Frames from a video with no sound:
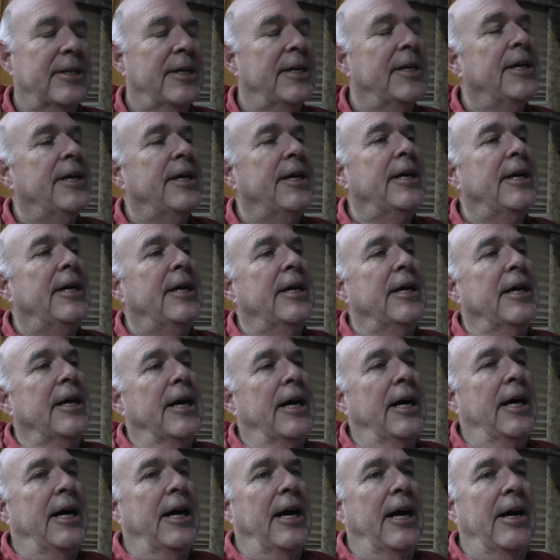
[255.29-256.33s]

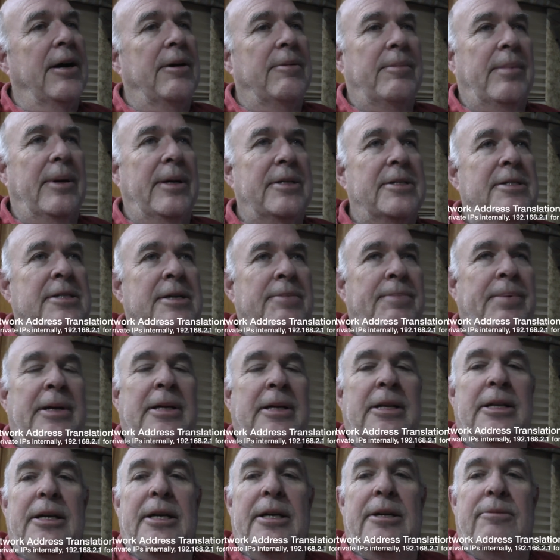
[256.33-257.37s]
Uh, but
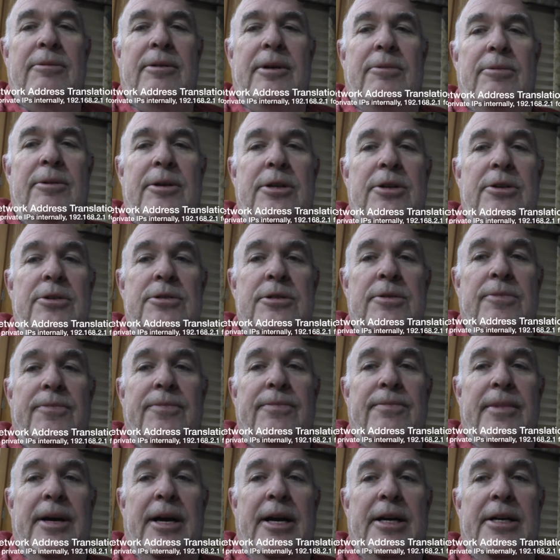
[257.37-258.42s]
typically, we would use
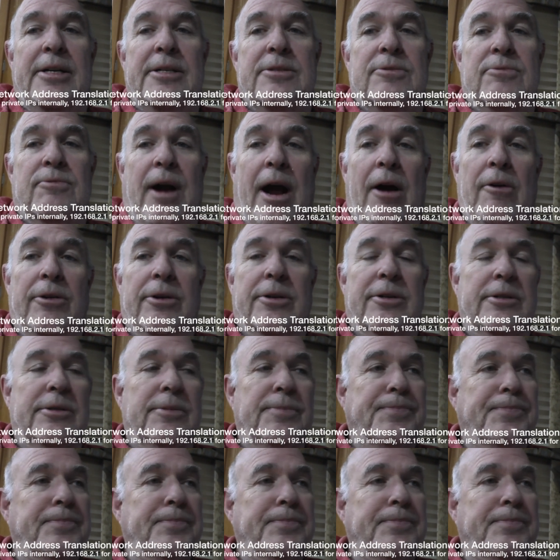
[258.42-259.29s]
them as routers,